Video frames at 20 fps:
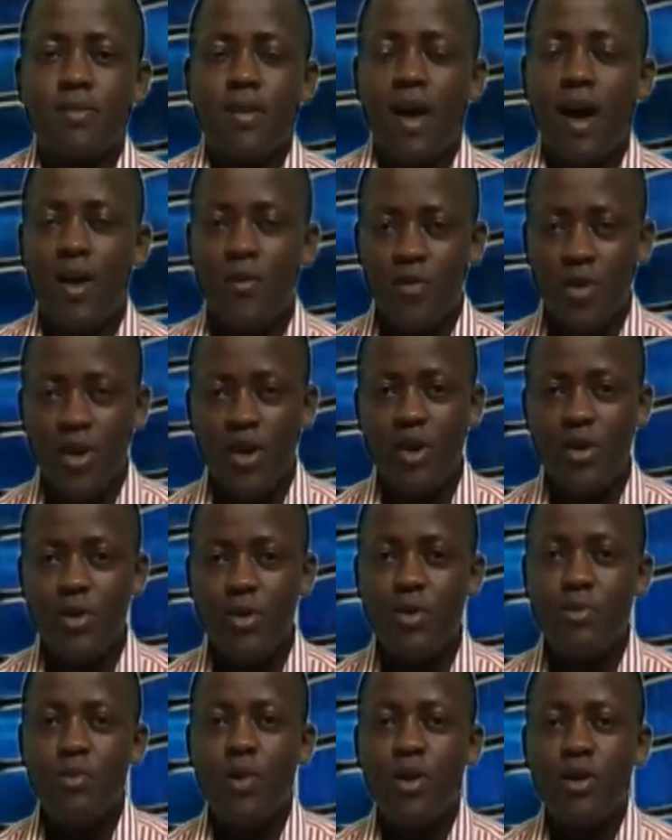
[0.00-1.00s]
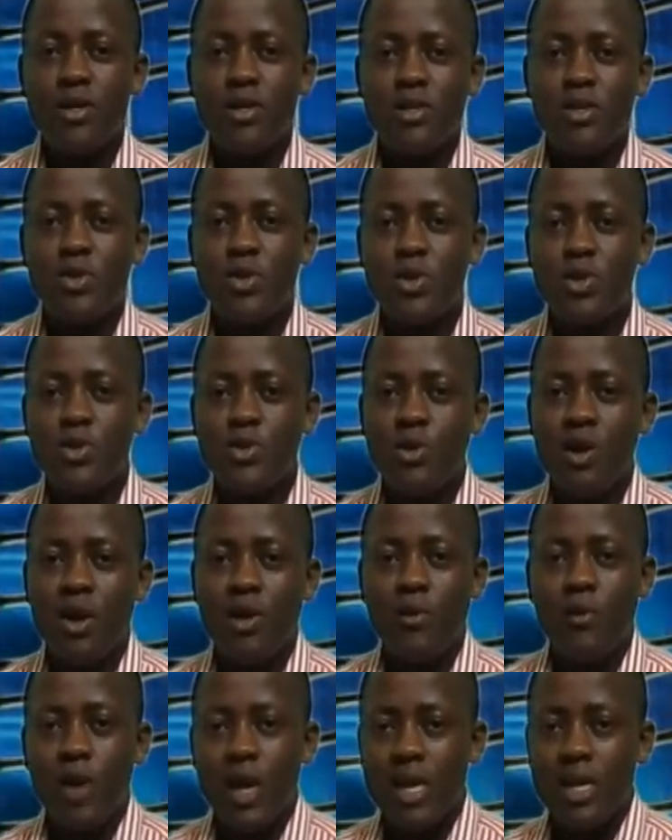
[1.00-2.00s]
very good morning to you
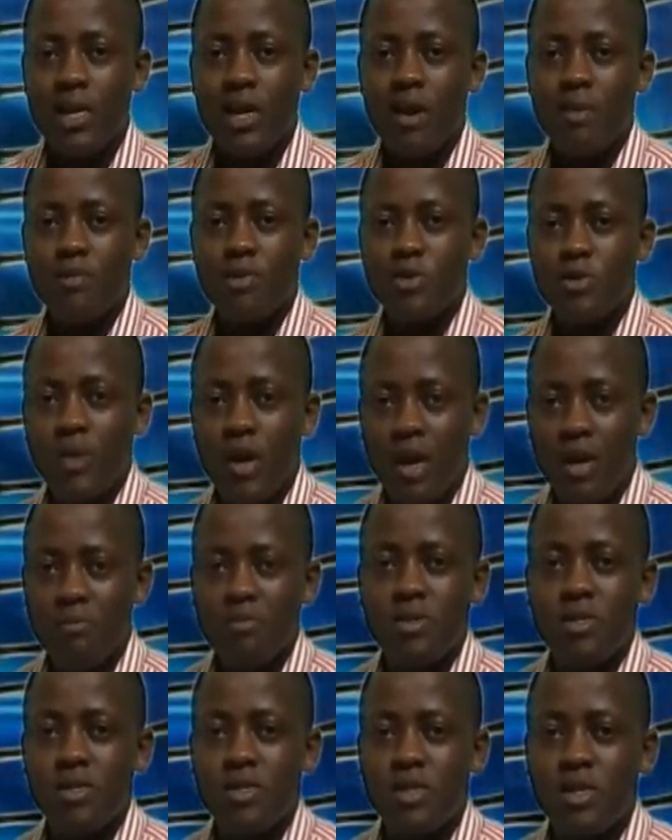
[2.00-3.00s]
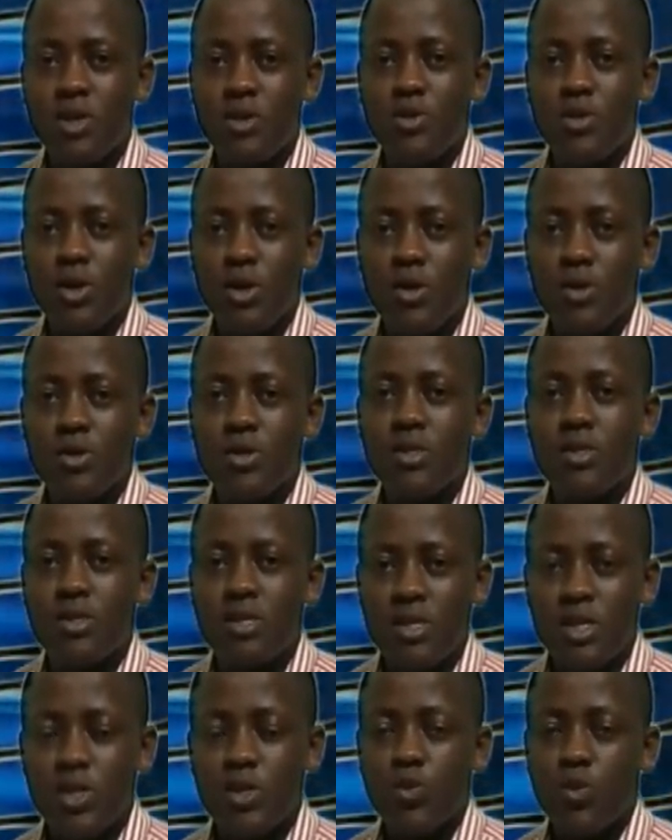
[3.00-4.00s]
and welcome to MCCU News
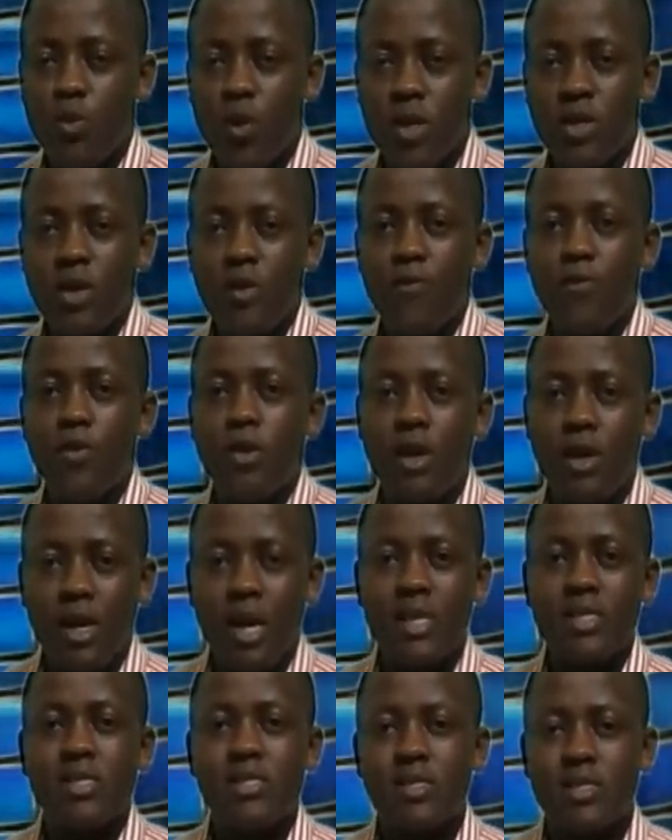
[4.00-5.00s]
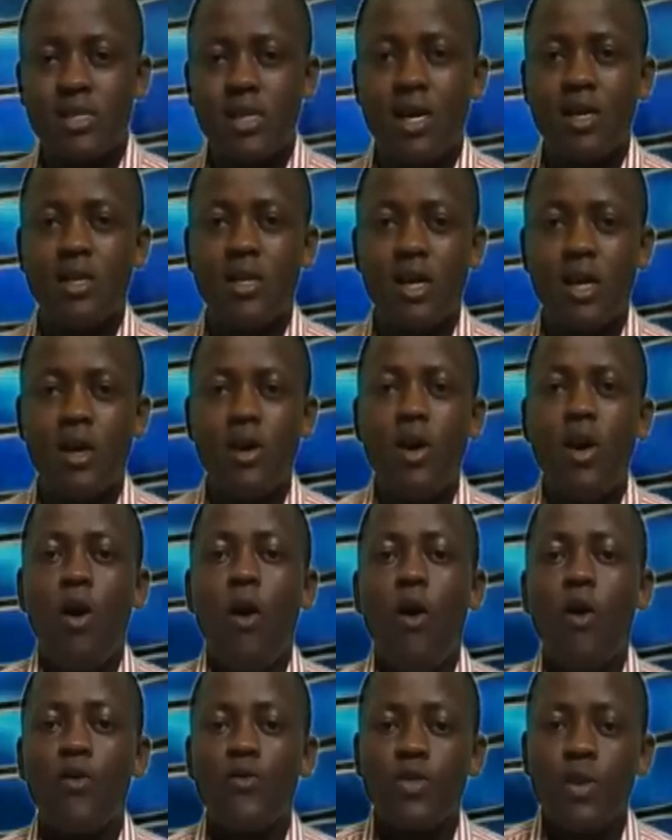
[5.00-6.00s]
this wonderful last Sunday
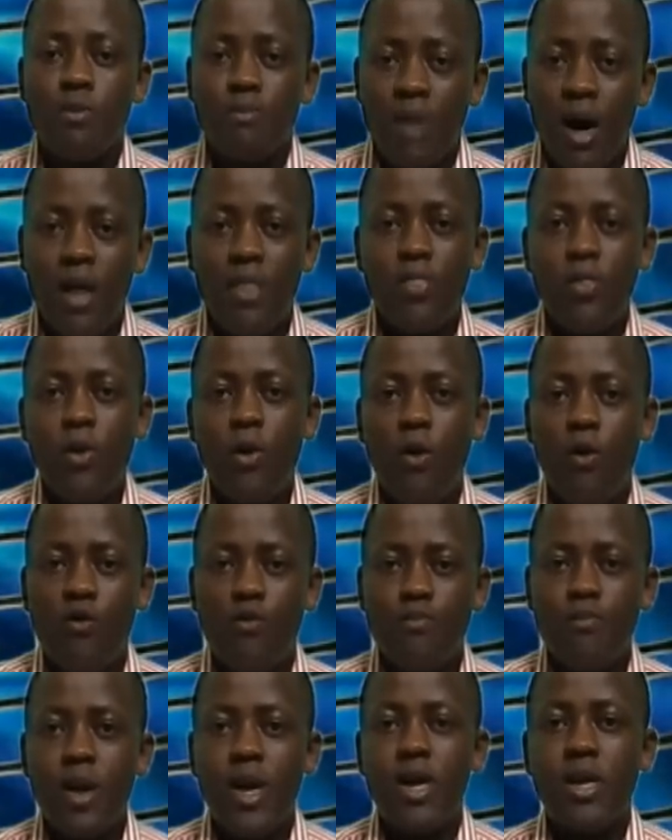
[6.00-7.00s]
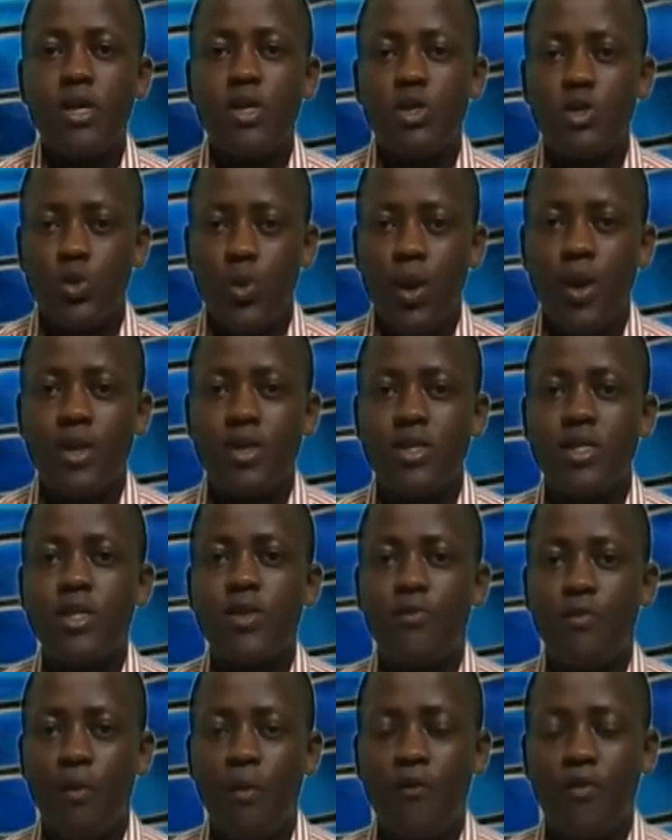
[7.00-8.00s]
of the month of May
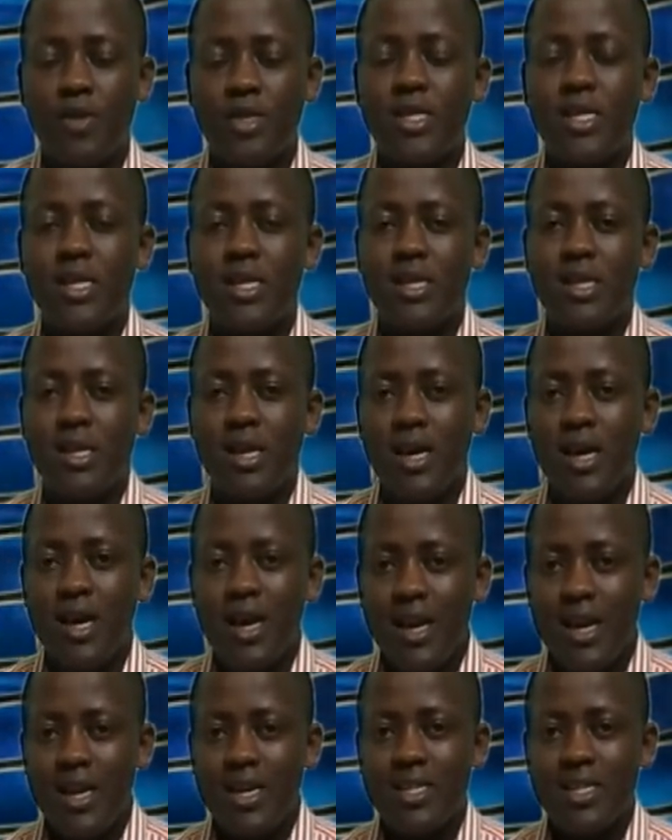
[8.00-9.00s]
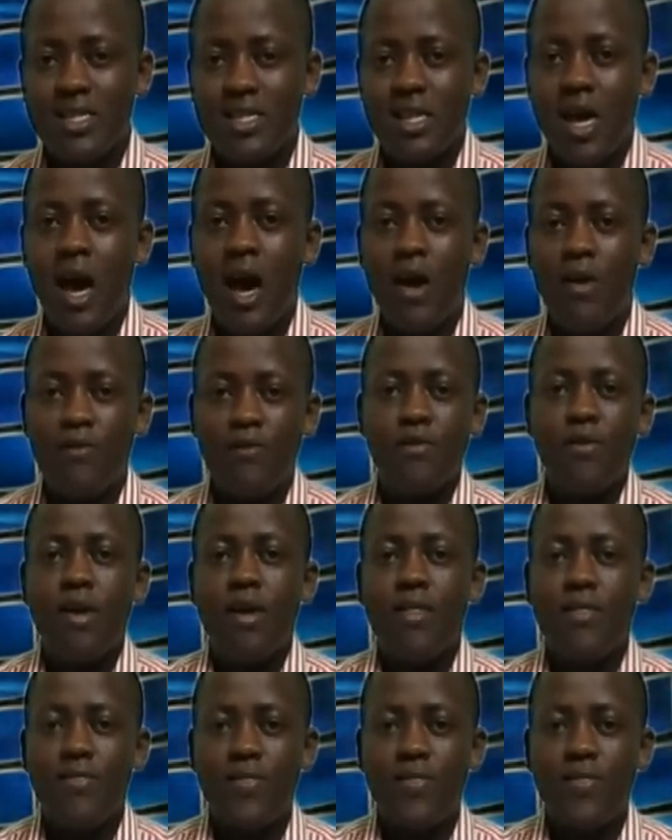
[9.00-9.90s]
2015. Let us have the